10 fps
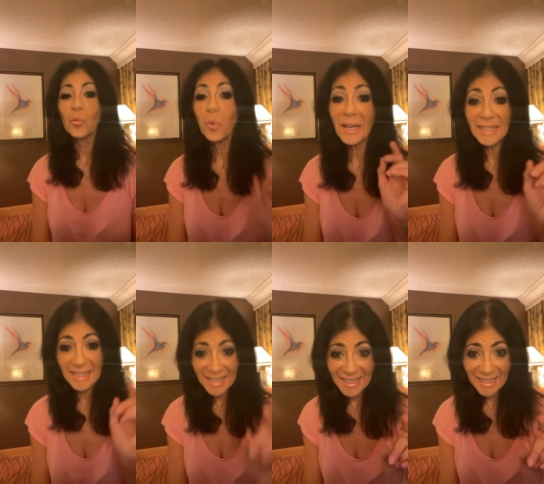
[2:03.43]
What
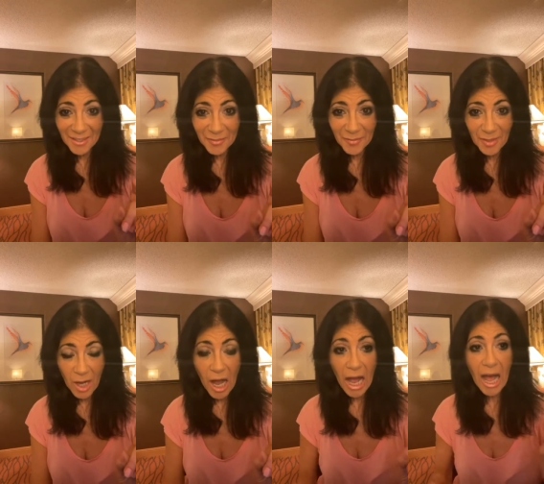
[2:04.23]
if
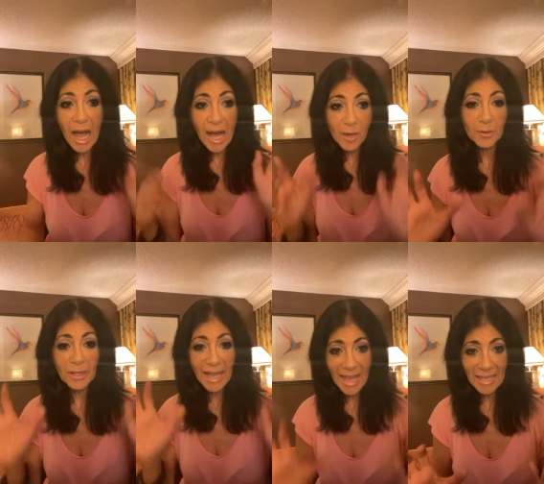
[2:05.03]

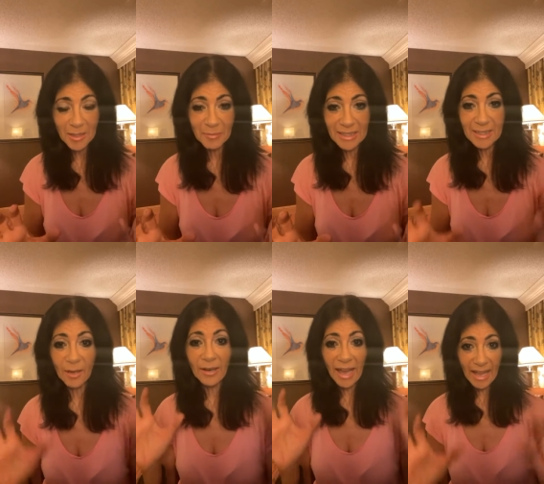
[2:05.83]
our enemies
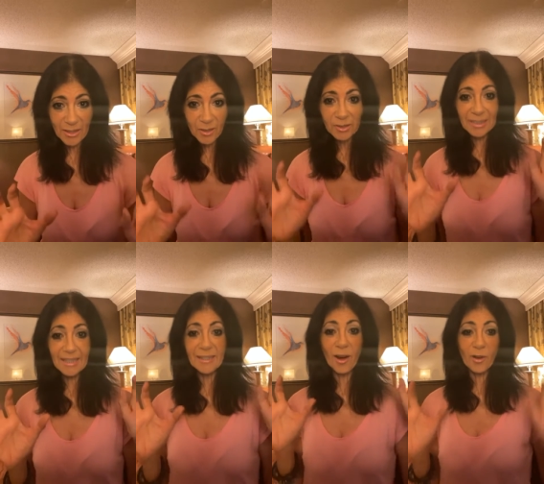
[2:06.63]
are actually
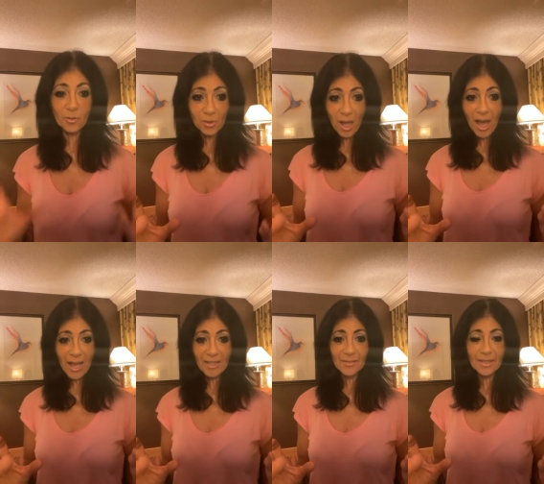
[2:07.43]
in our
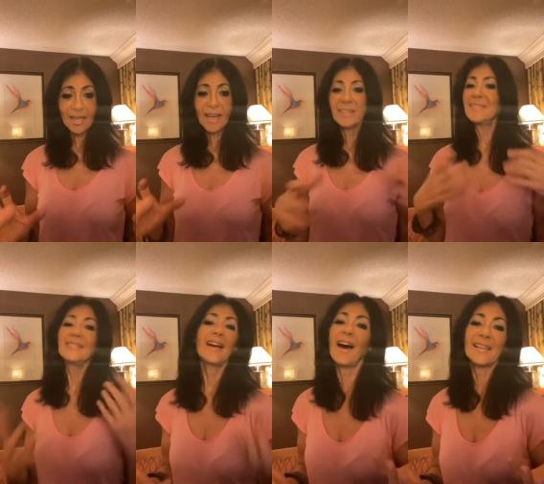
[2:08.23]
lives,
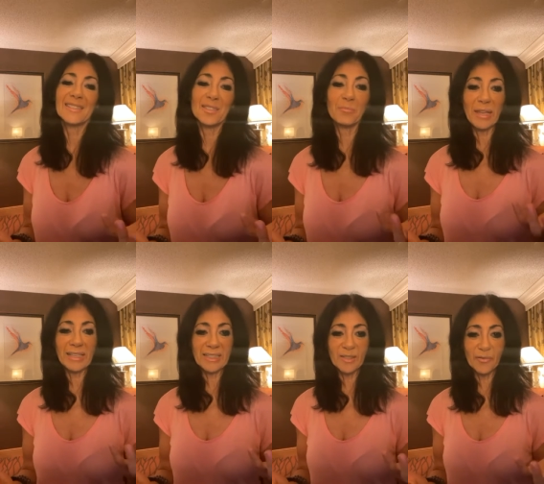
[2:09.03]
not to
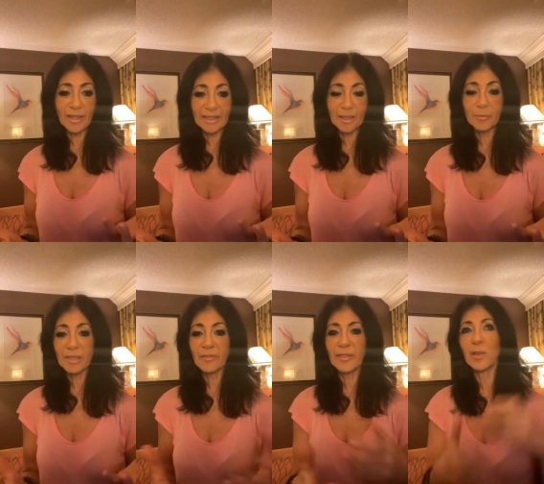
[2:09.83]
make us victims
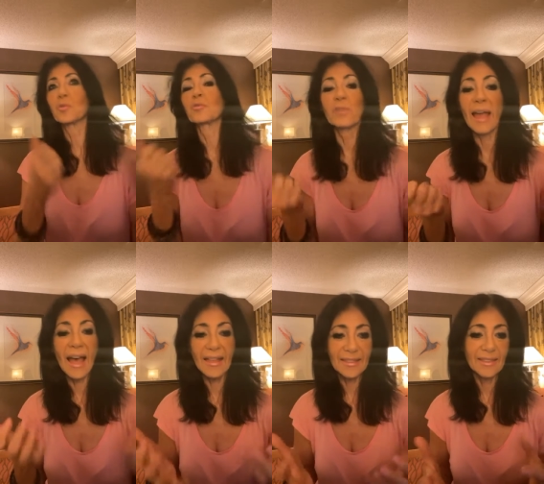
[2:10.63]
of their
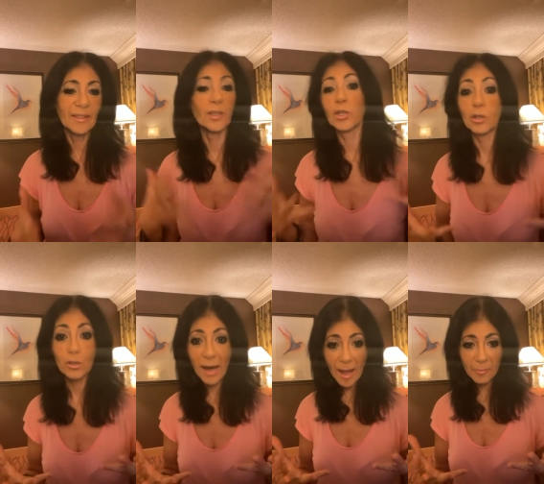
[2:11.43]
wrath and their
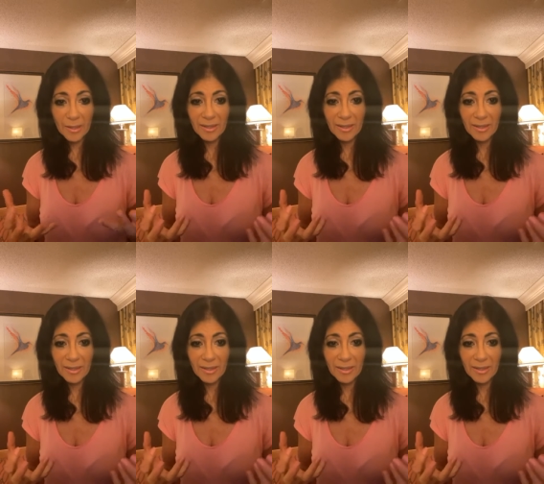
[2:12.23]
crap,